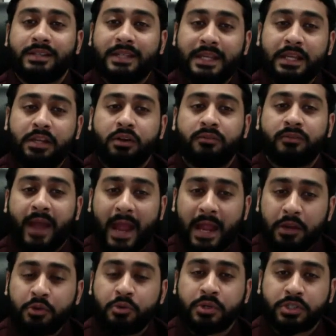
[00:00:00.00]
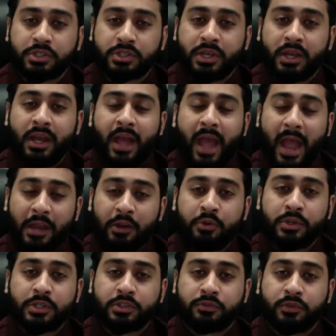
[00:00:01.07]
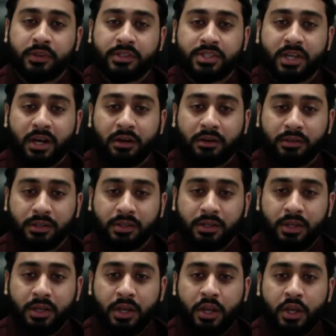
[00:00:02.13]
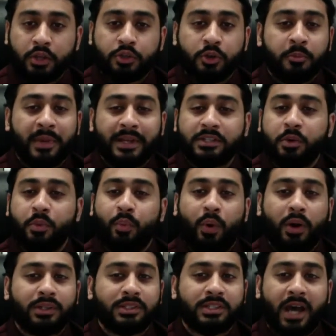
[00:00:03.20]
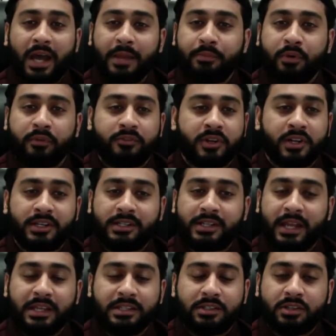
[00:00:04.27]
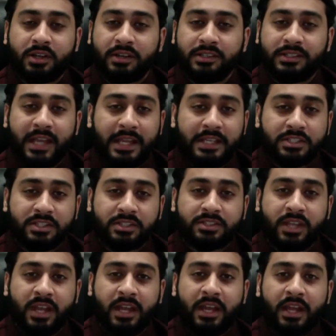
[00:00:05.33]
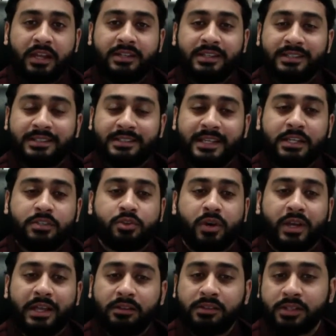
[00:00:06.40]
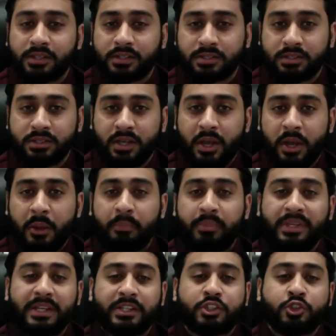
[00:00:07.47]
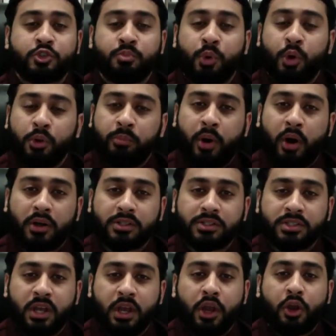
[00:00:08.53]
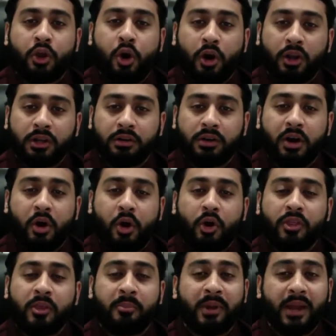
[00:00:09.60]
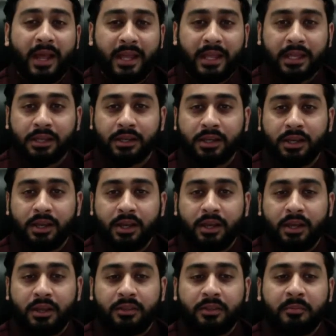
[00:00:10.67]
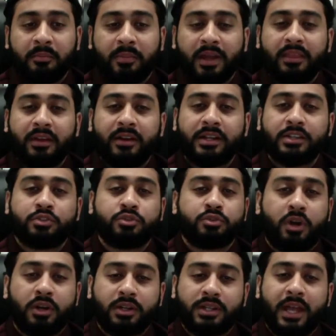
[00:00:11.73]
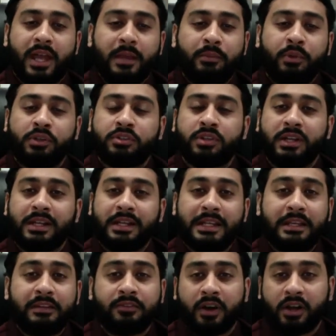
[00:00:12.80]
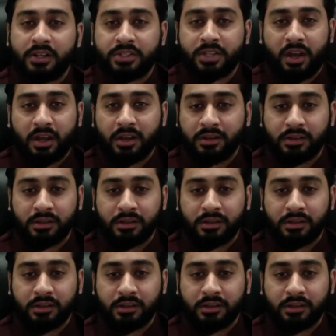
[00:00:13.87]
deal of anguish for the child. No matter what type of contagious disease or illness, be it smallpox, cholera, or the plague, the mother is not able to leave her child.